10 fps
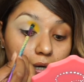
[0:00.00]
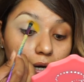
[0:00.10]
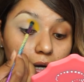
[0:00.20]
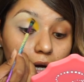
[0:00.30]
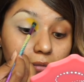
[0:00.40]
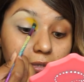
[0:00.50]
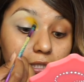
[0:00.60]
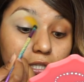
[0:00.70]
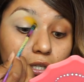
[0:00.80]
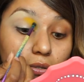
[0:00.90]
I
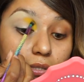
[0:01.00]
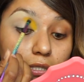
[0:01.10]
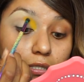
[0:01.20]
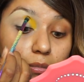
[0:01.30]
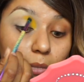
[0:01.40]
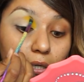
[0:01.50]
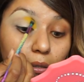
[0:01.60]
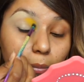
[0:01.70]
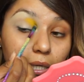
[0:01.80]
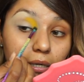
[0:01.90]
opted to use this
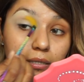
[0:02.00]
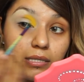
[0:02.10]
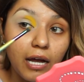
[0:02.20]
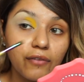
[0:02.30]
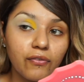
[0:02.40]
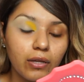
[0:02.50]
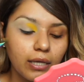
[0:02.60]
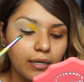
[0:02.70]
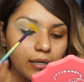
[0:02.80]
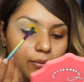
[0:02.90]
mirror because I felt
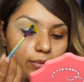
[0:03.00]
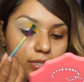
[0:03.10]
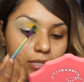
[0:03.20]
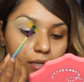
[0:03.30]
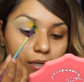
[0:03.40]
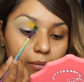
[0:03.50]
like it was